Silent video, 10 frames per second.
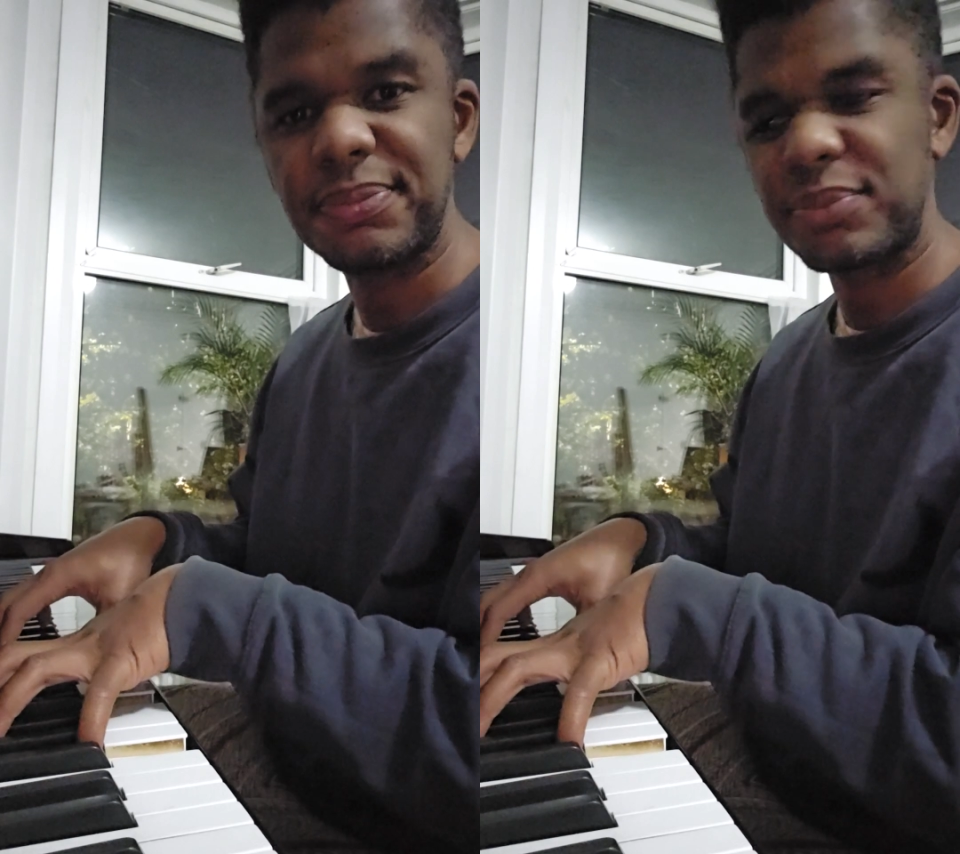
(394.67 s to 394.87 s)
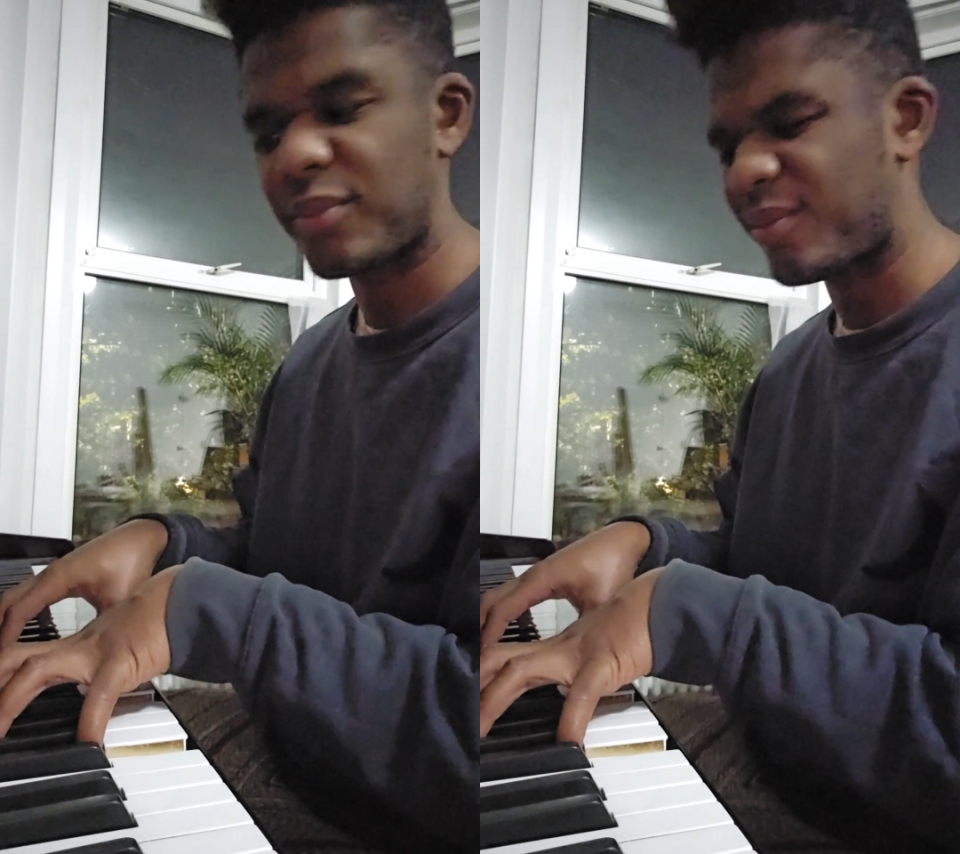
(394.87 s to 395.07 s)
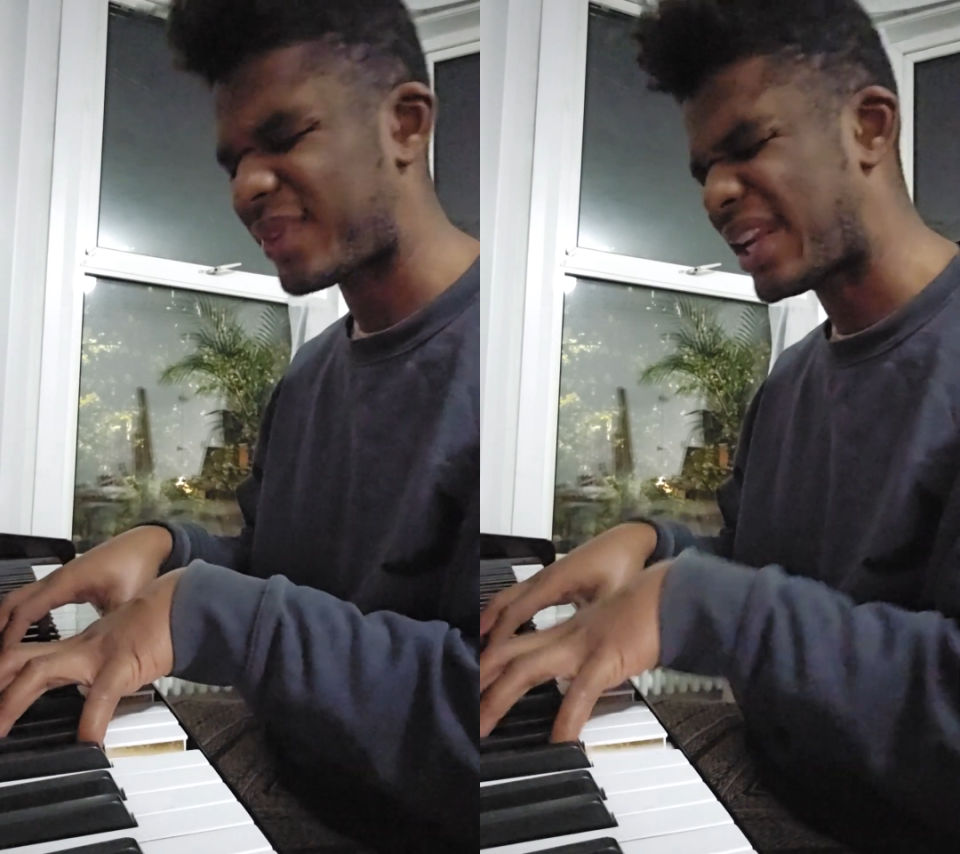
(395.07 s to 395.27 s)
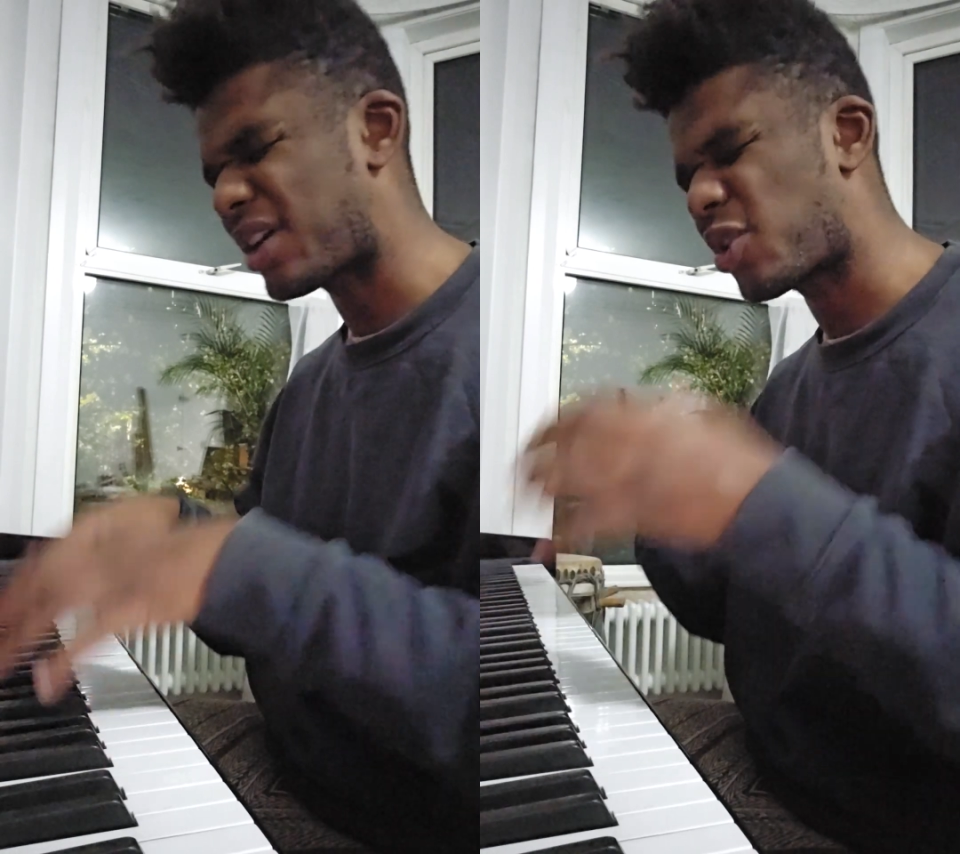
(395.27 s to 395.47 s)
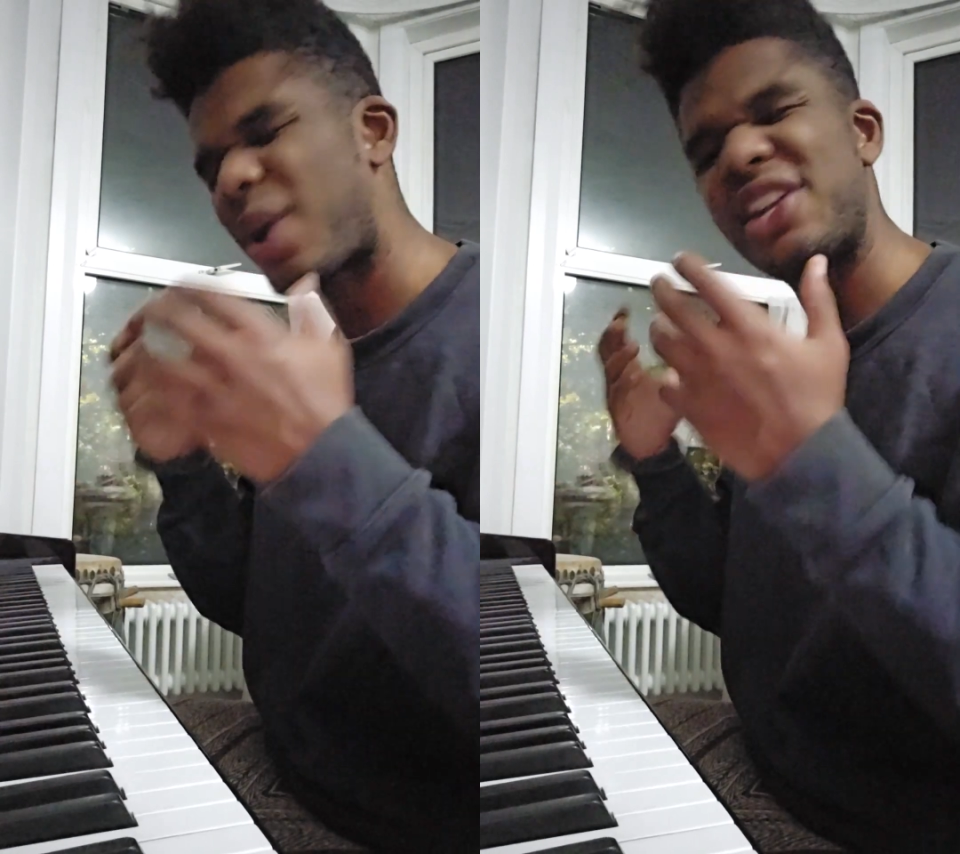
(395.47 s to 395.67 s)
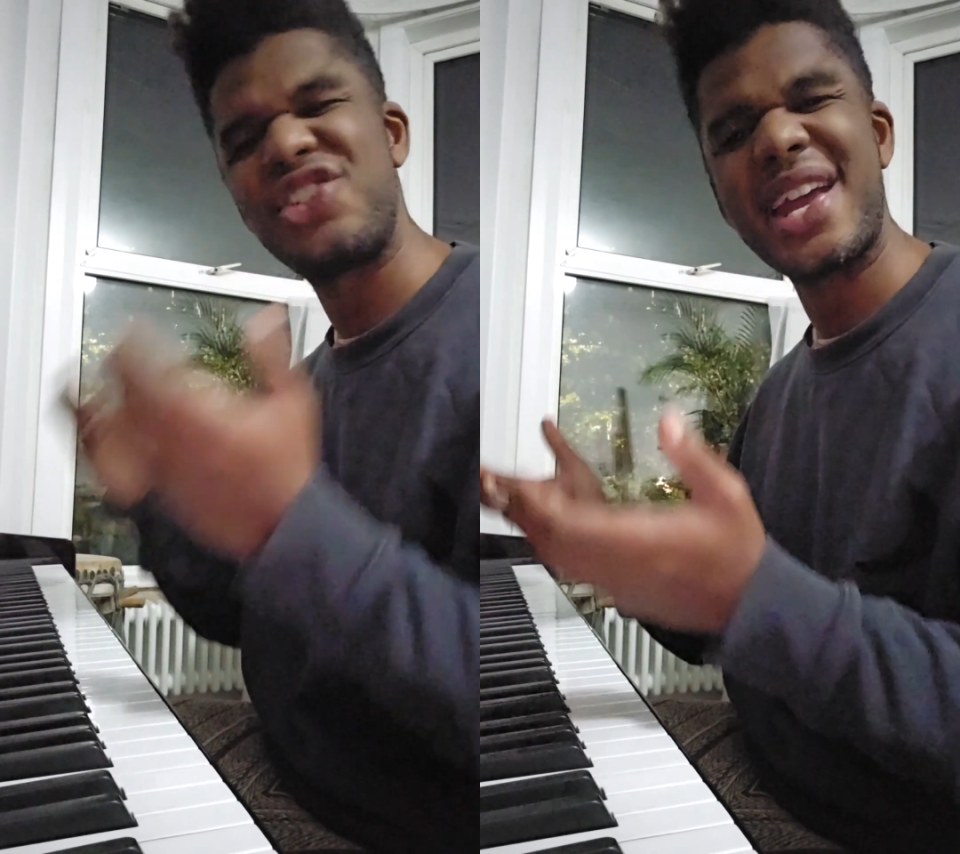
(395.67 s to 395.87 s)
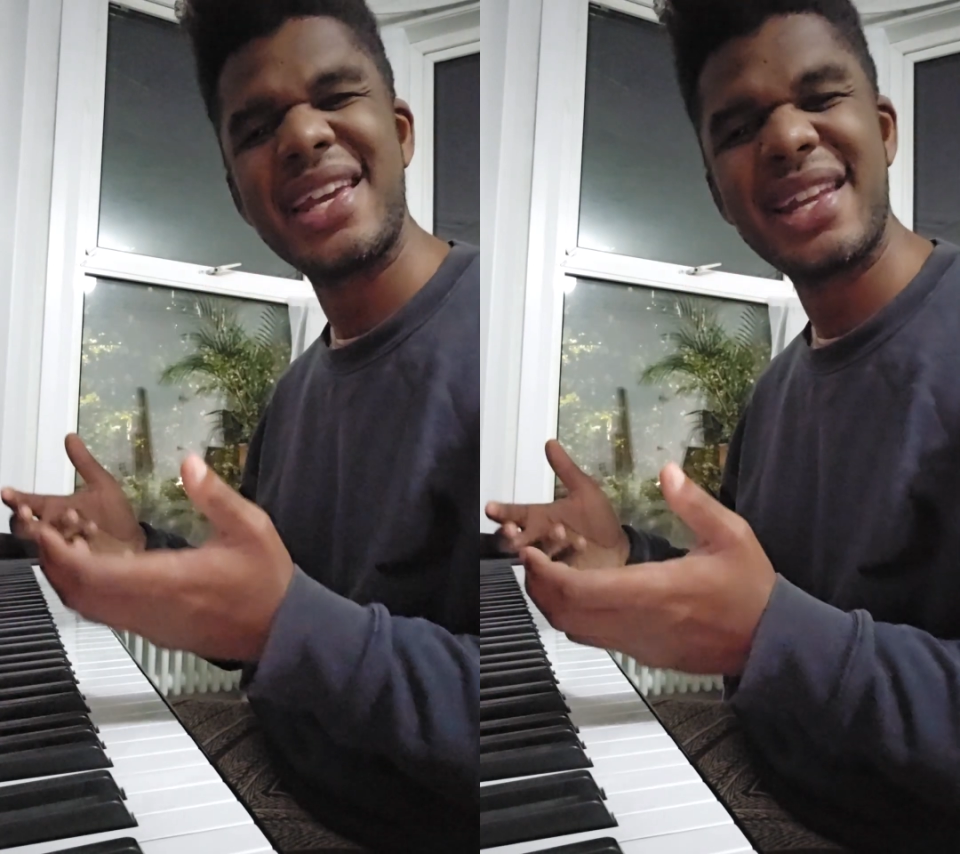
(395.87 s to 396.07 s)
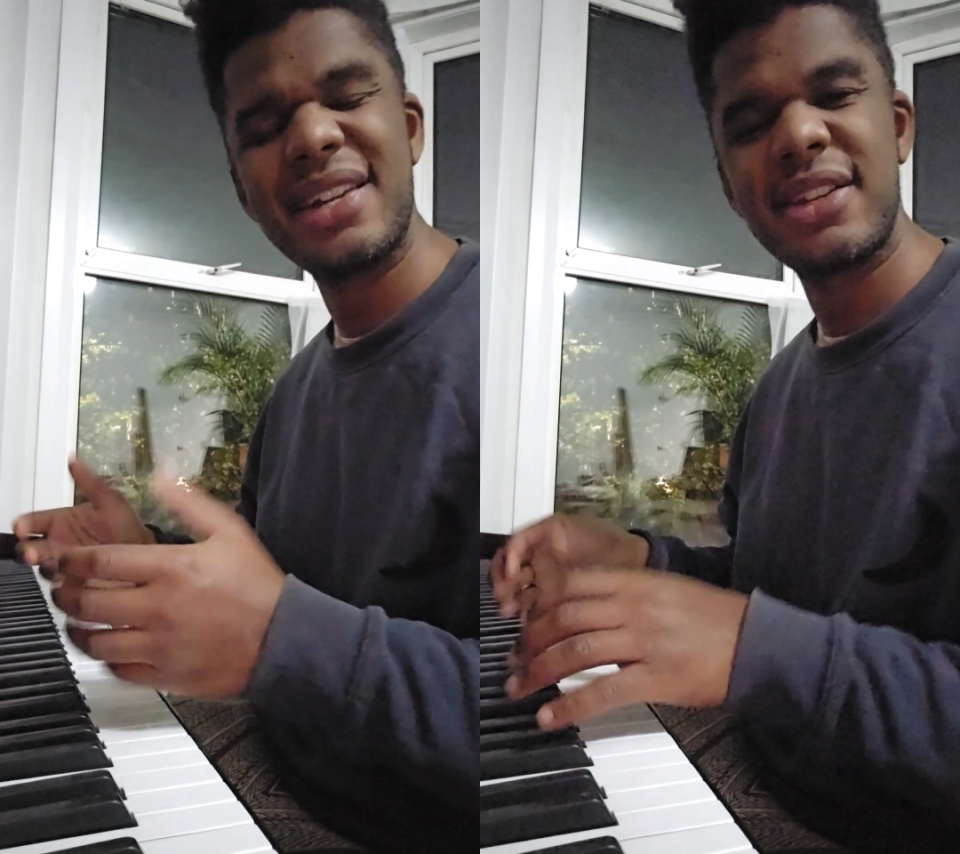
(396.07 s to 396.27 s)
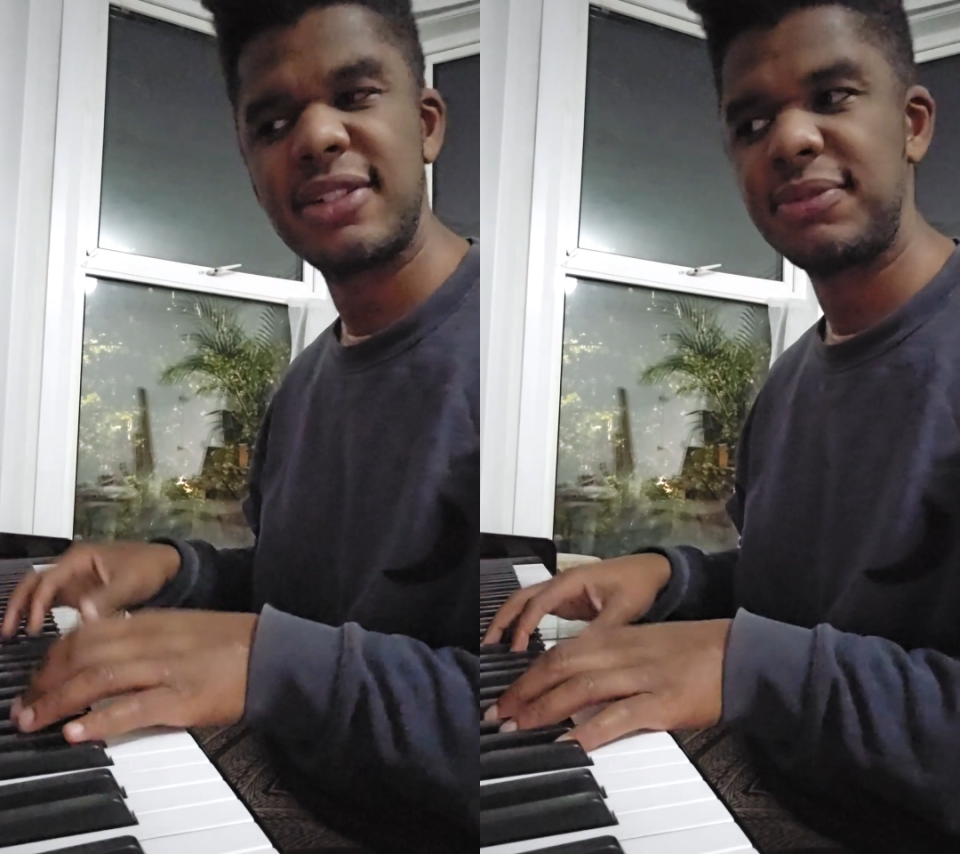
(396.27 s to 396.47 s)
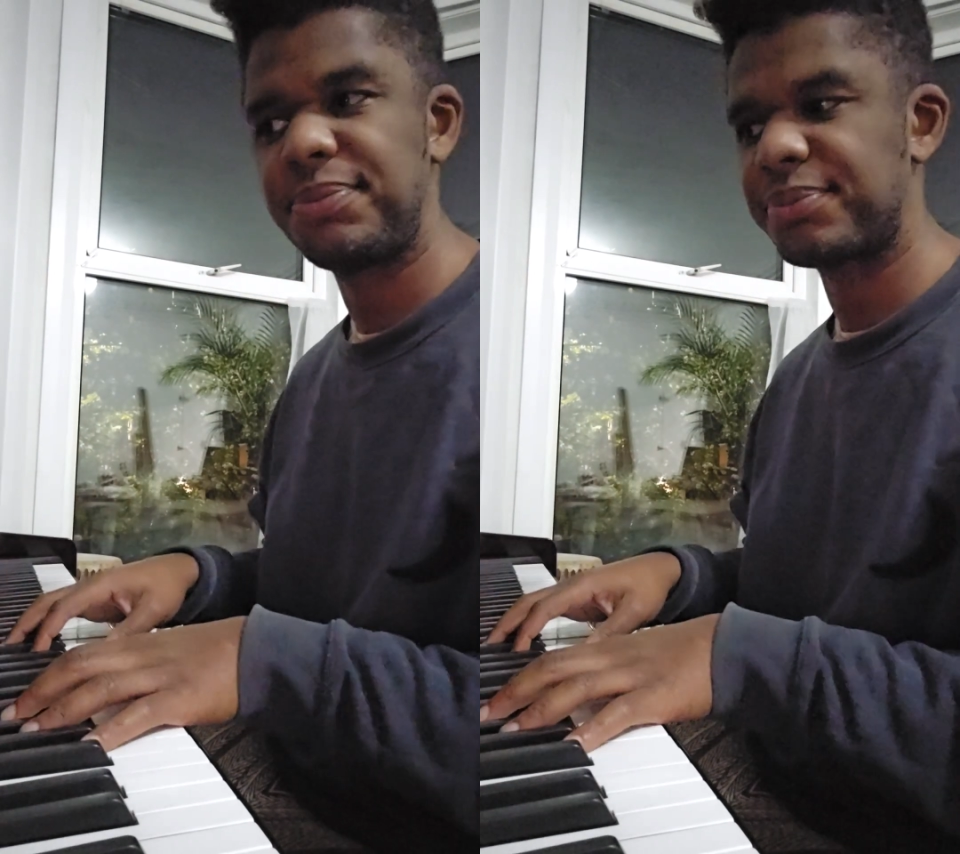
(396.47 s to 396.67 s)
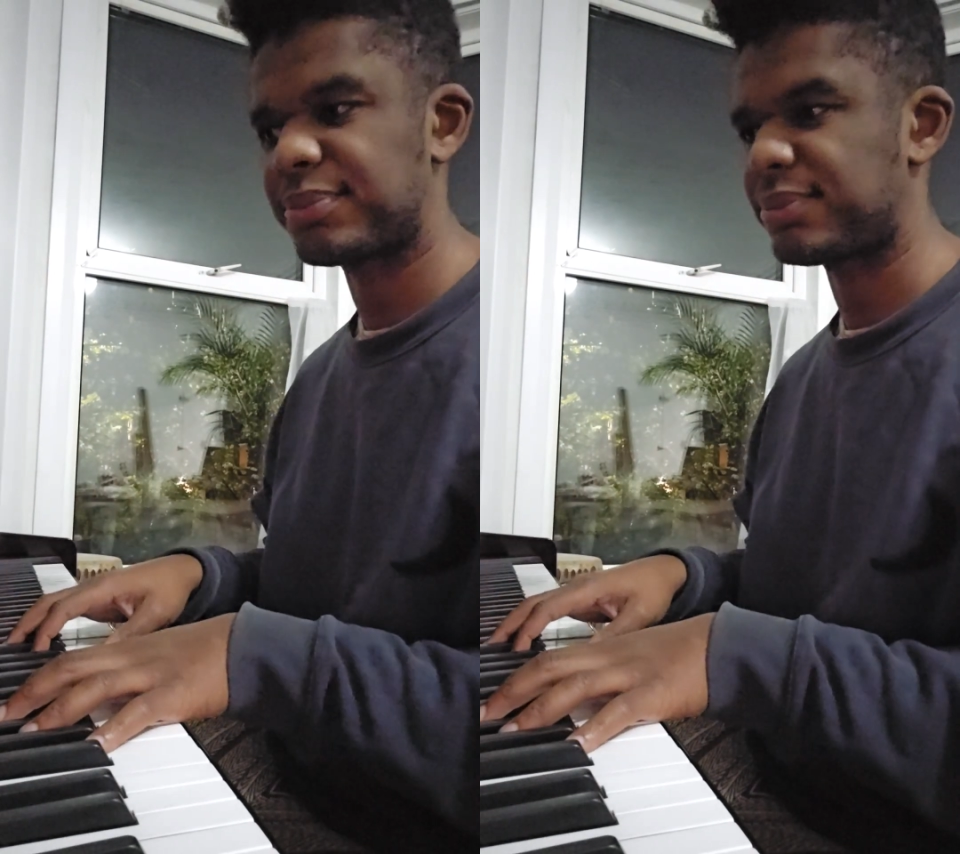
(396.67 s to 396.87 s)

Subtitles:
and I got quite jaded, and